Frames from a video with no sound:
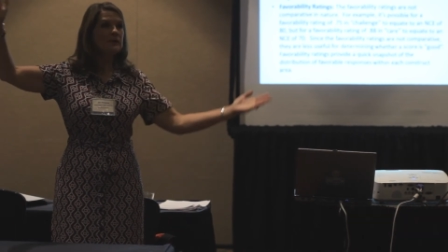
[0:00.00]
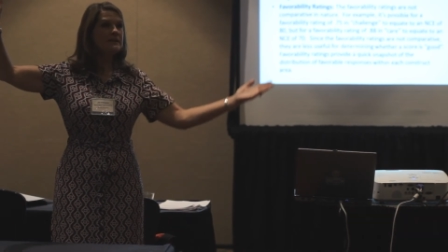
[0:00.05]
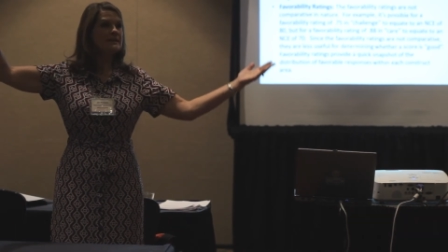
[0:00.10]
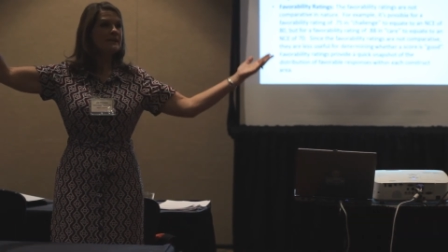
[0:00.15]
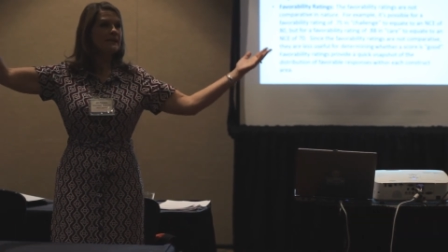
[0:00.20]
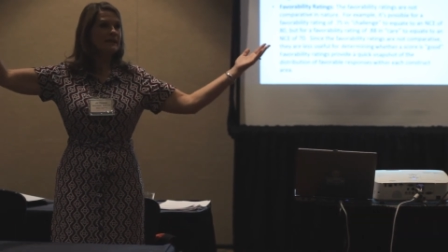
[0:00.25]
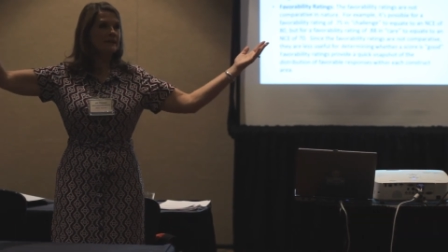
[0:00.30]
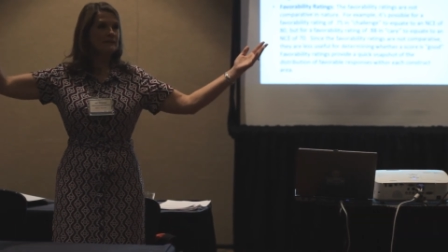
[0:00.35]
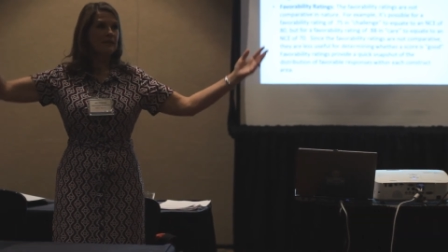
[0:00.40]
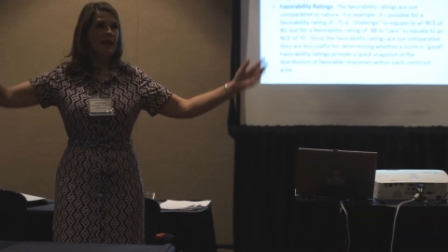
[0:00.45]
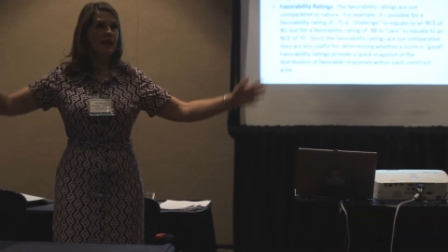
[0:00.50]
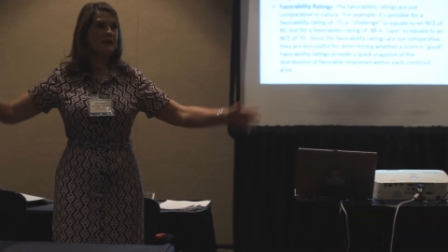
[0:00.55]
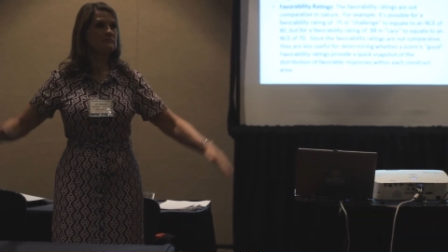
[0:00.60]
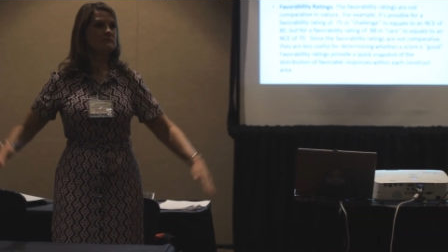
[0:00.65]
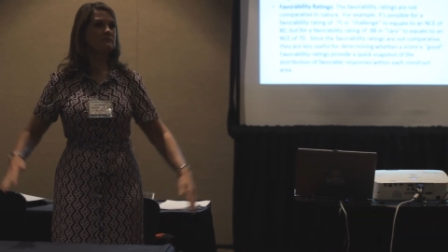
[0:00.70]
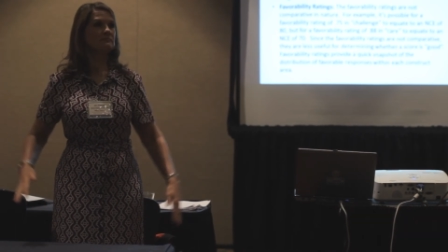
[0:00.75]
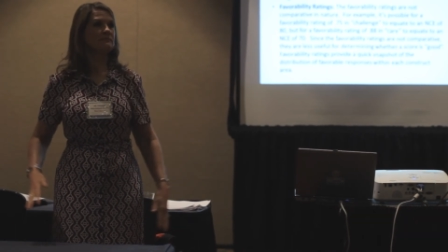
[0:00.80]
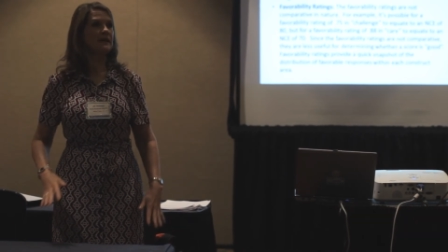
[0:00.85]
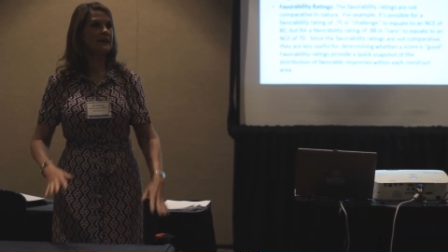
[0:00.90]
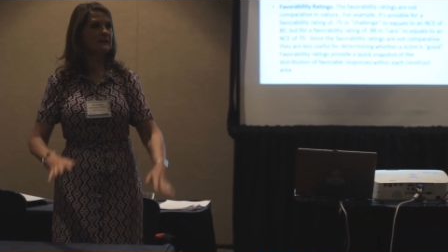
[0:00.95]
we did
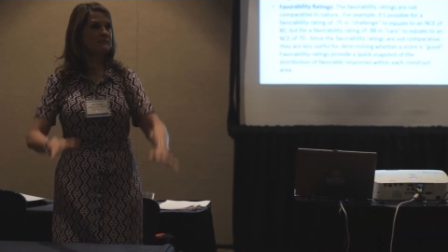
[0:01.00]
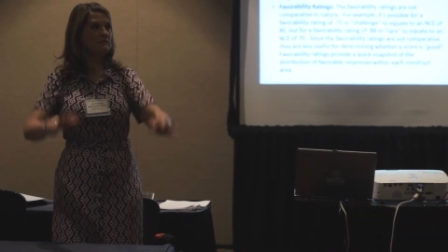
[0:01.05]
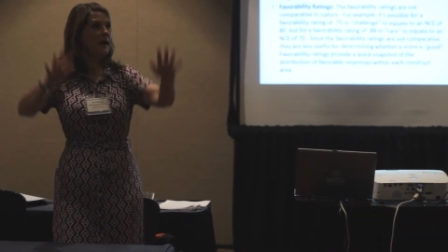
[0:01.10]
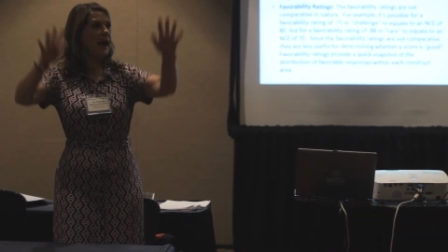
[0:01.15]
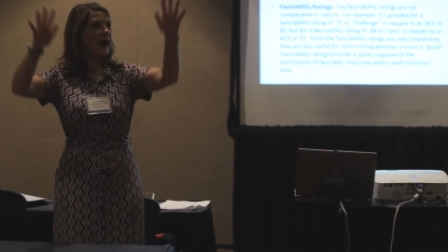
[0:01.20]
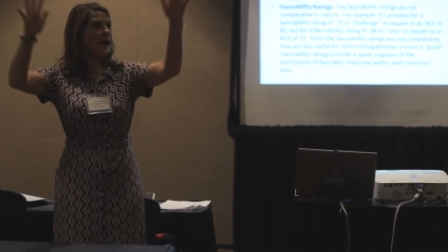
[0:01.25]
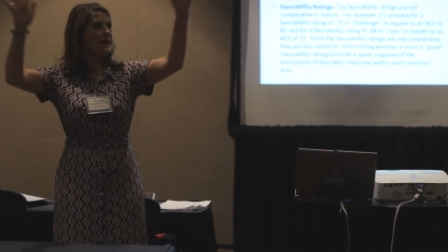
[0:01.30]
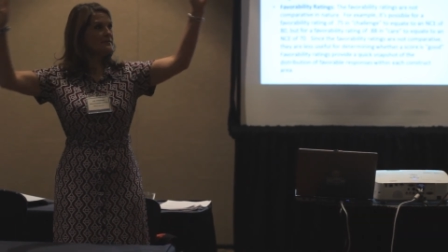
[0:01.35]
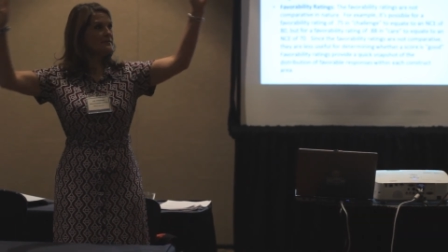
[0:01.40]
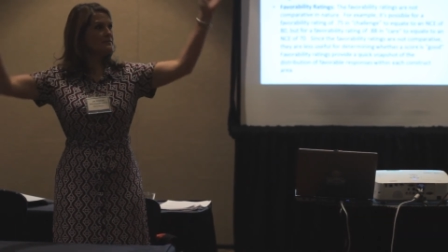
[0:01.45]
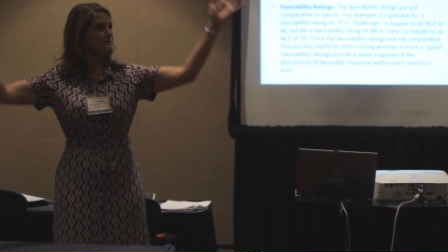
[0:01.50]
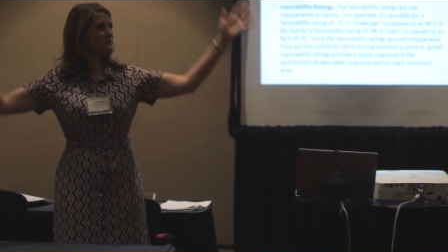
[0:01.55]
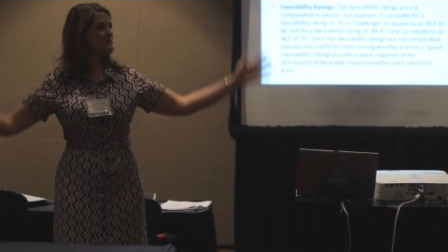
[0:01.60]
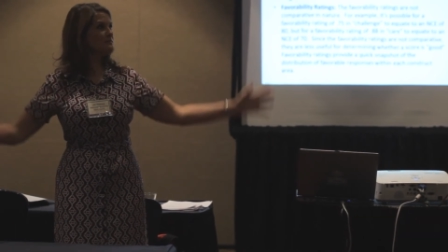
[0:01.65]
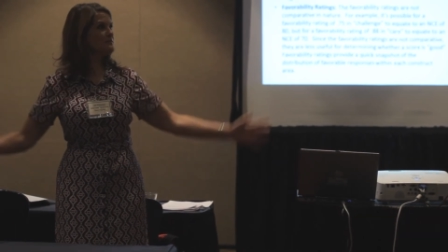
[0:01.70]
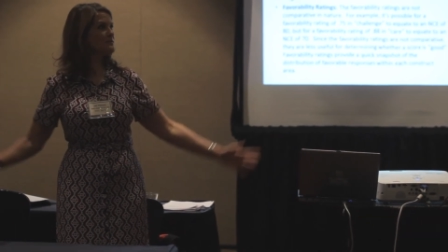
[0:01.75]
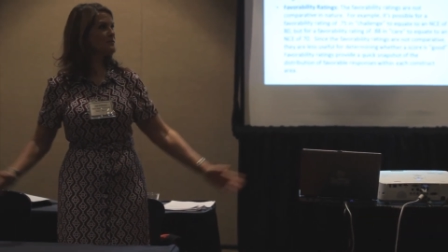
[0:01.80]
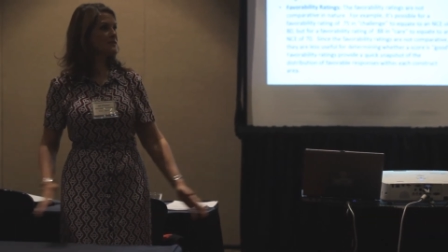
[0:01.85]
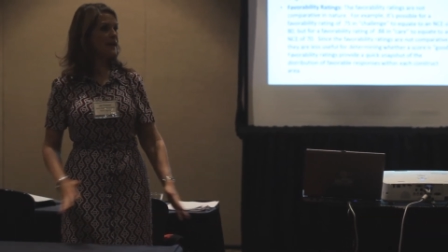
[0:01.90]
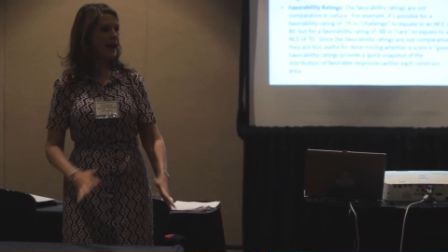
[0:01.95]
at, in my
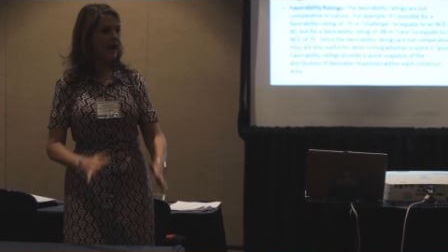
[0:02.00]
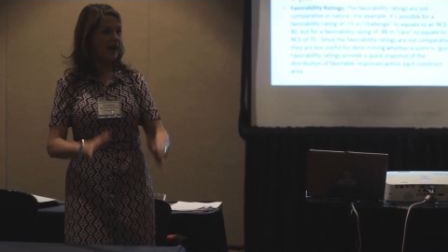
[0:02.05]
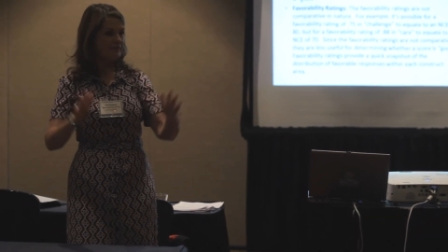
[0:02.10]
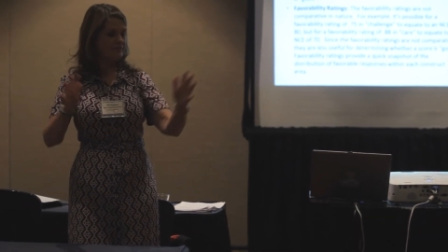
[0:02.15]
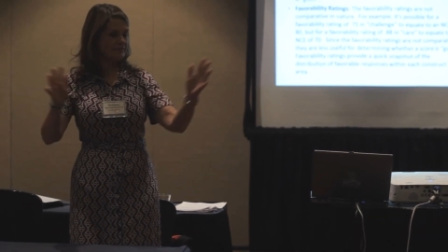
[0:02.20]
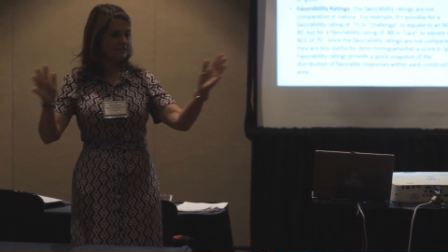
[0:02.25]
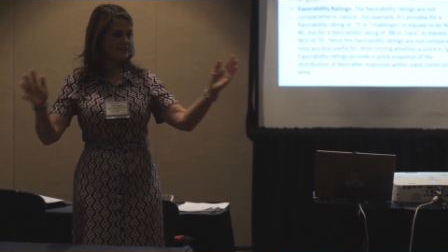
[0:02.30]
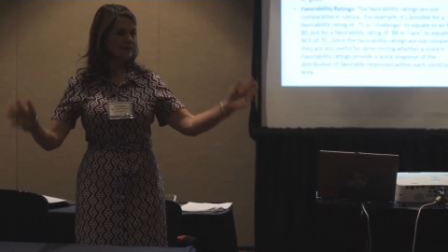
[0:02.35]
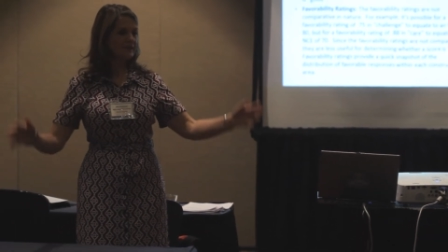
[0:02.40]
staff,